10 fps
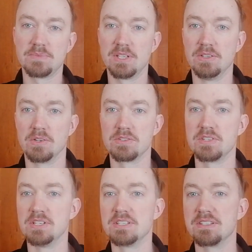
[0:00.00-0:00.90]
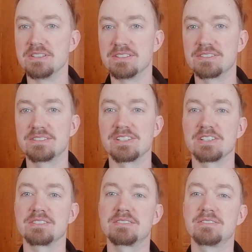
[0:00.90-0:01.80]
non-citizens
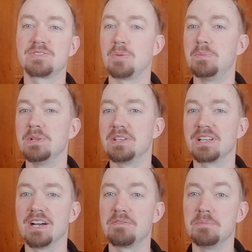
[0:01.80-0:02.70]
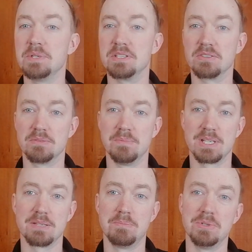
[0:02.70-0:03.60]
just toppling the government or
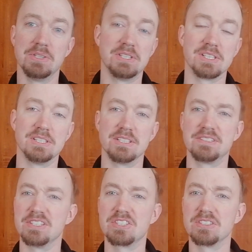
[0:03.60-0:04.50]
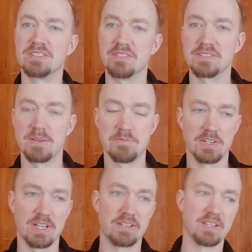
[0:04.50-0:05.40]
making political decisions or something
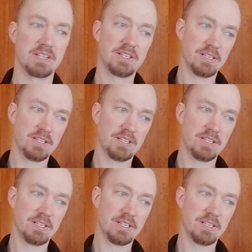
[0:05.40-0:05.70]
like that.